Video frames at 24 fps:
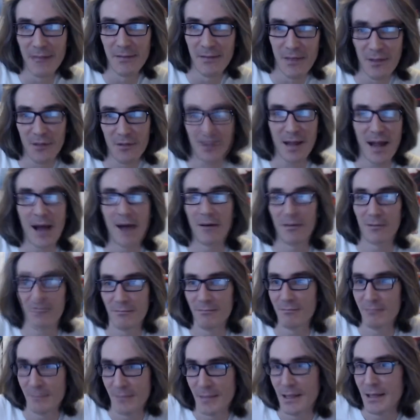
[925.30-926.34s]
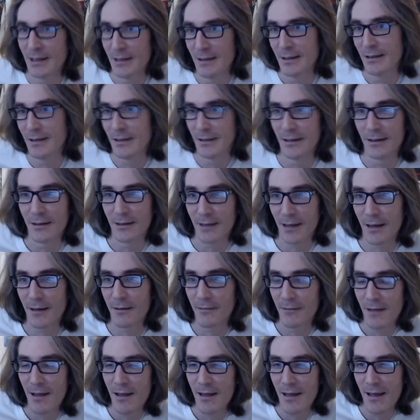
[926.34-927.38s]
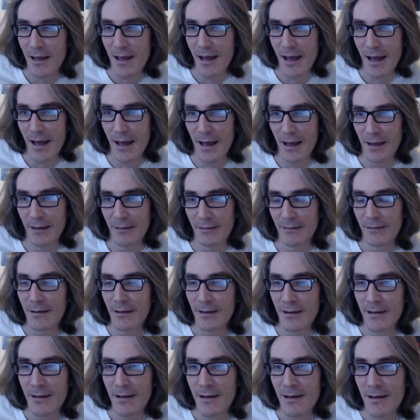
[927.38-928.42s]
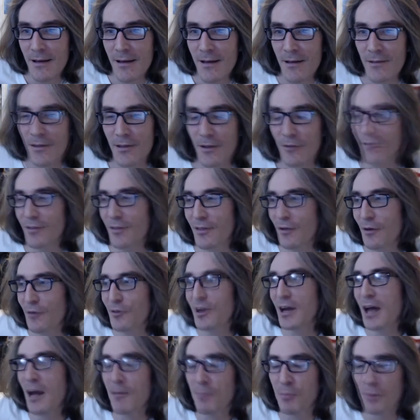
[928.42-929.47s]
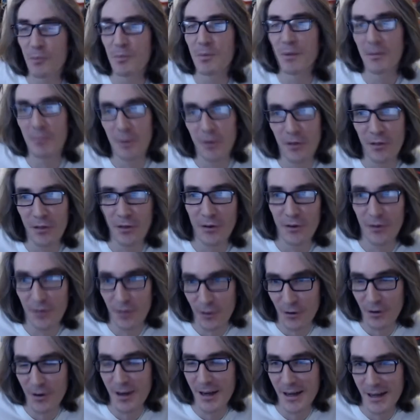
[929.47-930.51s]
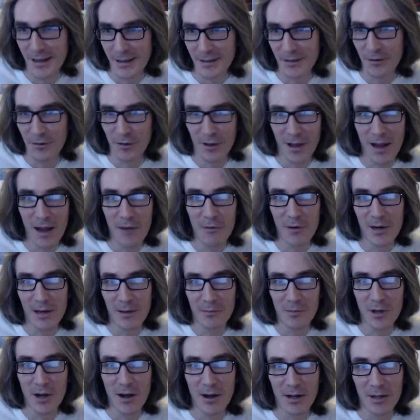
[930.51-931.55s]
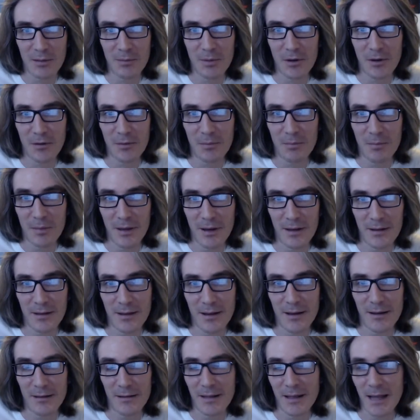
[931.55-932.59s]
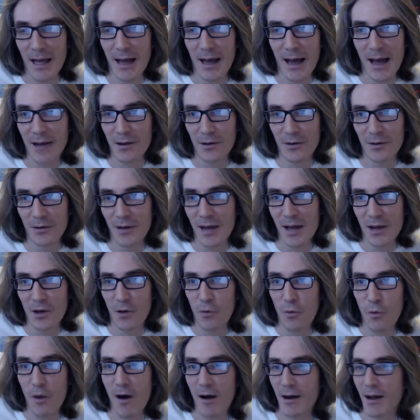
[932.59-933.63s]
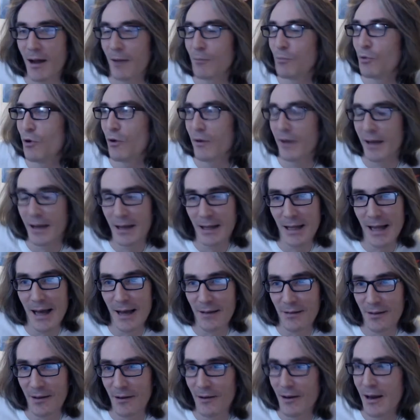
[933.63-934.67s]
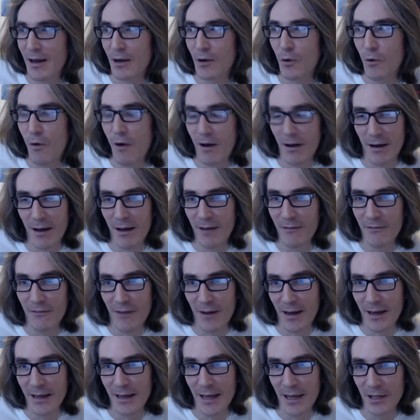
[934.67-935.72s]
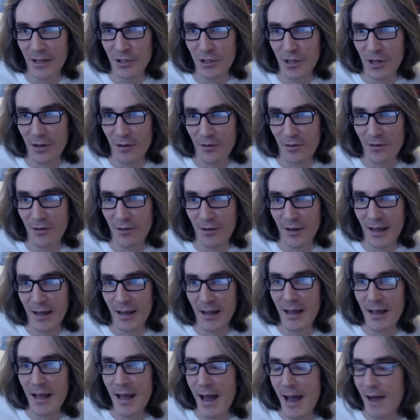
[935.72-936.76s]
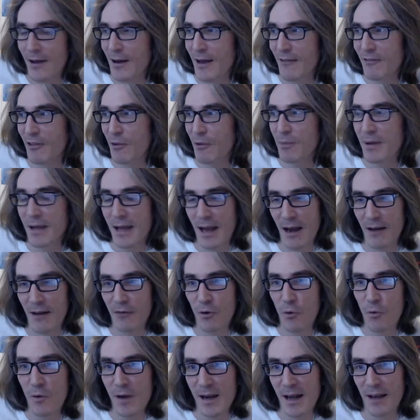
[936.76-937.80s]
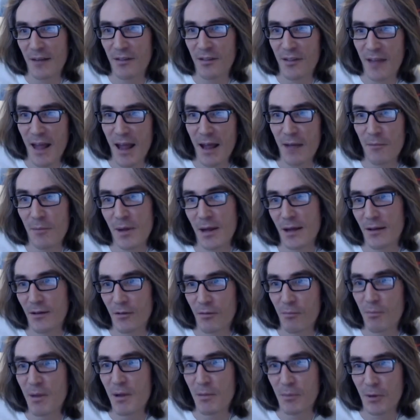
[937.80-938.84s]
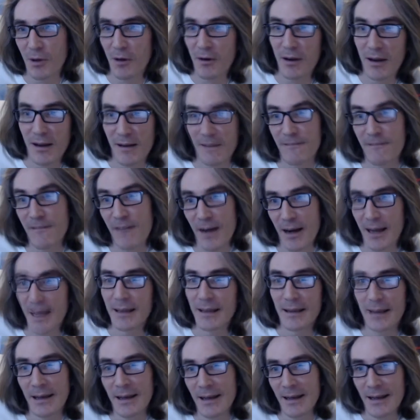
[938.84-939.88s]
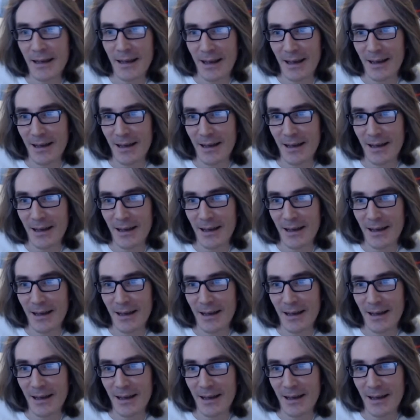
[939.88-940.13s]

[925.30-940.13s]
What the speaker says: in this town, okay, and there's a couple people they're gonna understand what I'm talking about, but yeah, I don't walk on broken glass here. I don't walk on fucking eggshells, okay. I don't have to be careful what I say because people are gonna fucking,